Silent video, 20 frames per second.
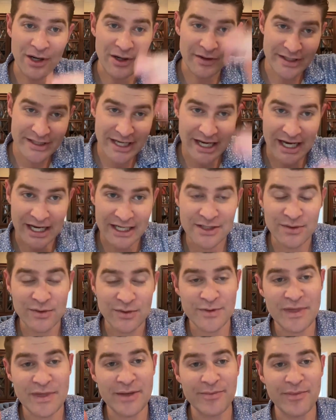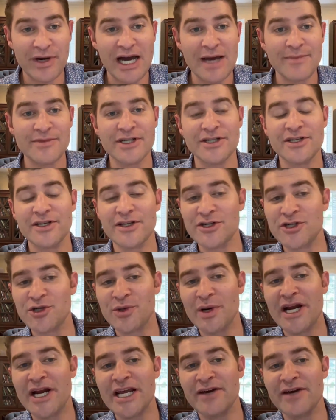All the text was being piped into the
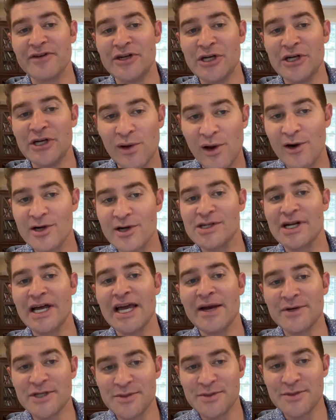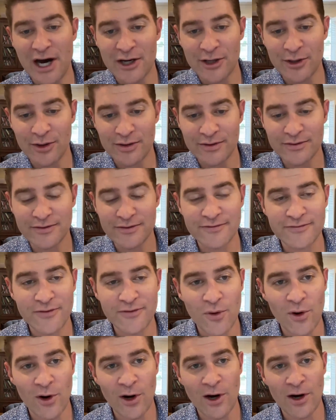training of a new large language model
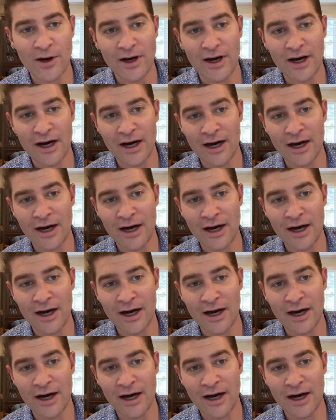for